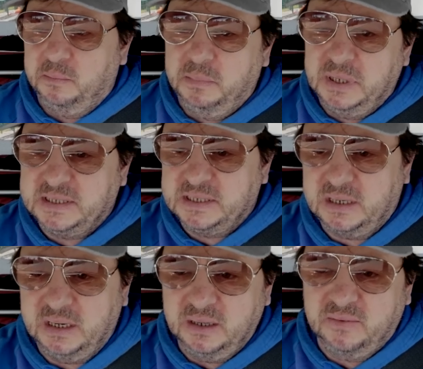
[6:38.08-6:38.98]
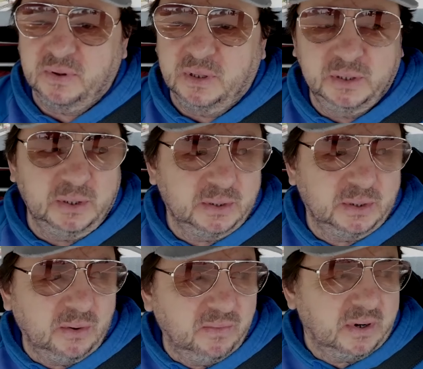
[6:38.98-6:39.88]
Basically it will
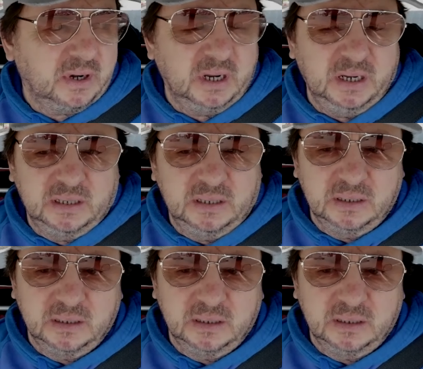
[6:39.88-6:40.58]
not overheat,